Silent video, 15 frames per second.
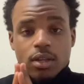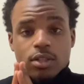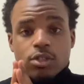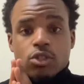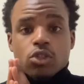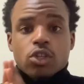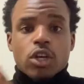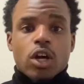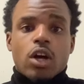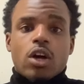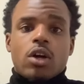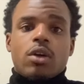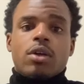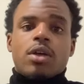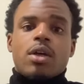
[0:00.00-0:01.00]
to
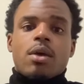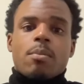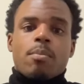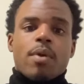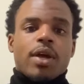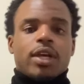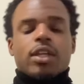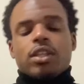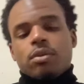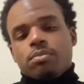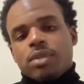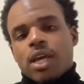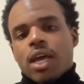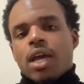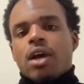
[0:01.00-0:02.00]
y'all, breaking them
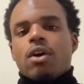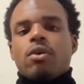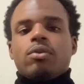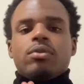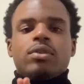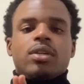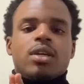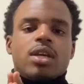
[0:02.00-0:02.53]
down,